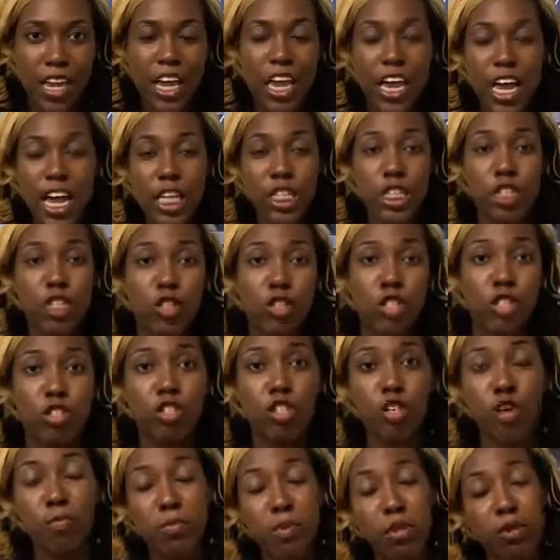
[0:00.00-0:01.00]
And so there's
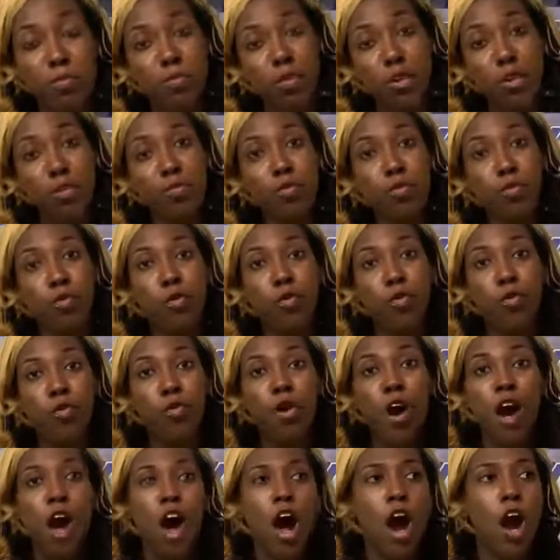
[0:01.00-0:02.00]
so many people who
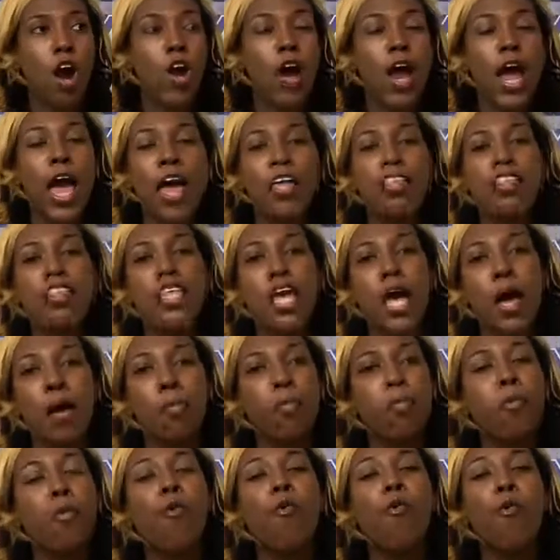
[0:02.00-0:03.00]
are at
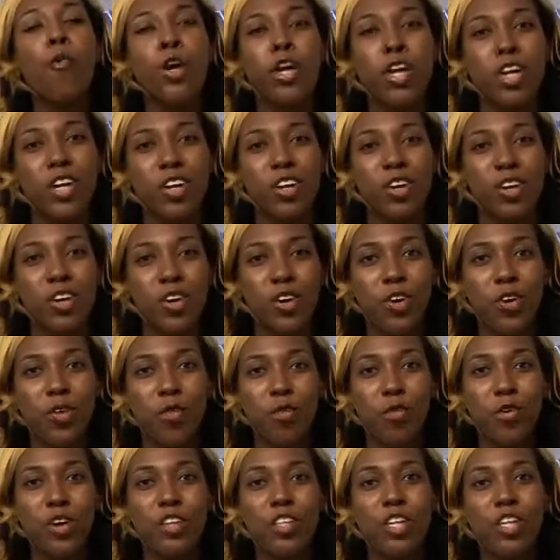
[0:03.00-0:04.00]
that point
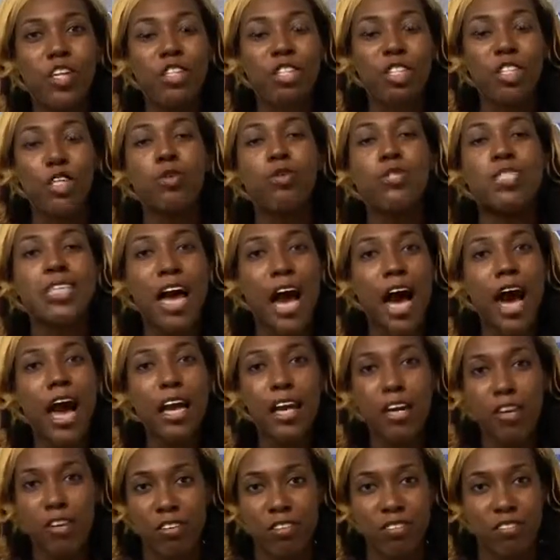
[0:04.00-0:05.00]
where they're so
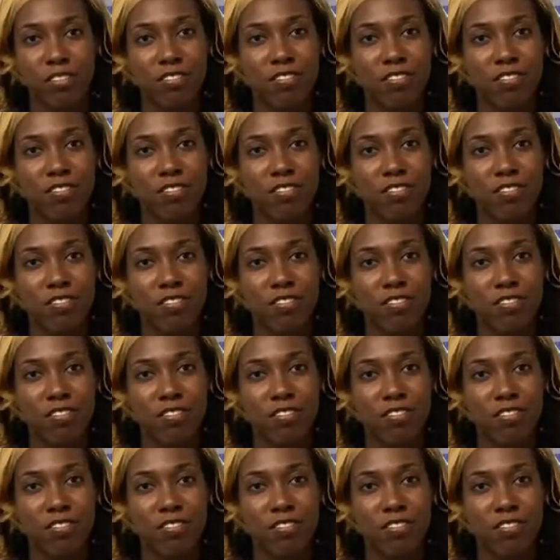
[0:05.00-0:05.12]
tired